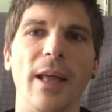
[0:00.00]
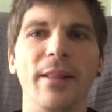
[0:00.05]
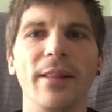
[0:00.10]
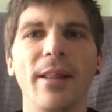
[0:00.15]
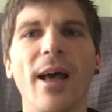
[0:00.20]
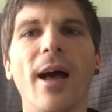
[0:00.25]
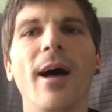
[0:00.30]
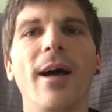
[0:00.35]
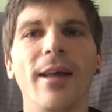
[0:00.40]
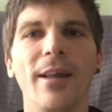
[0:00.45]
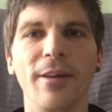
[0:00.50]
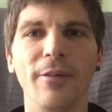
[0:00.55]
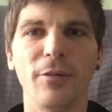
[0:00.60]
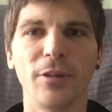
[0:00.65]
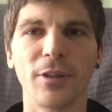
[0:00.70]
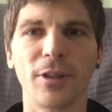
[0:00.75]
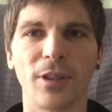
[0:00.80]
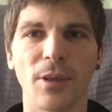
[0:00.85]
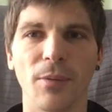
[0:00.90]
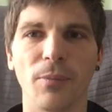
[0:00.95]
there are
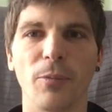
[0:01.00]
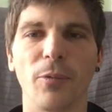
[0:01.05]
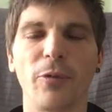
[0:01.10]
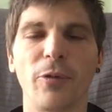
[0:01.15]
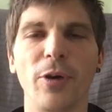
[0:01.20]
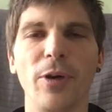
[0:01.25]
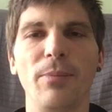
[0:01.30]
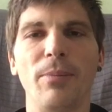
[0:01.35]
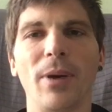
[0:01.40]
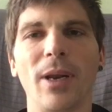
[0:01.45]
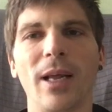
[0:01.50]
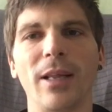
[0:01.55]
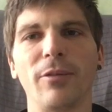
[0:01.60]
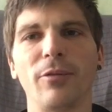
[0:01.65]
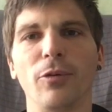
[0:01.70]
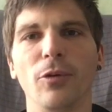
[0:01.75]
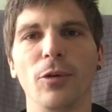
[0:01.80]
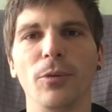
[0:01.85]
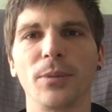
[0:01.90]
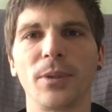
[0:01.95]
even some free
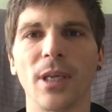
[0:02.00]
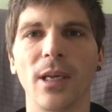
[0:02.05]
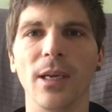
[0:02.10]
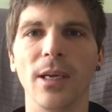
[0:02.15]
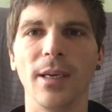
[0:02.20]
platforms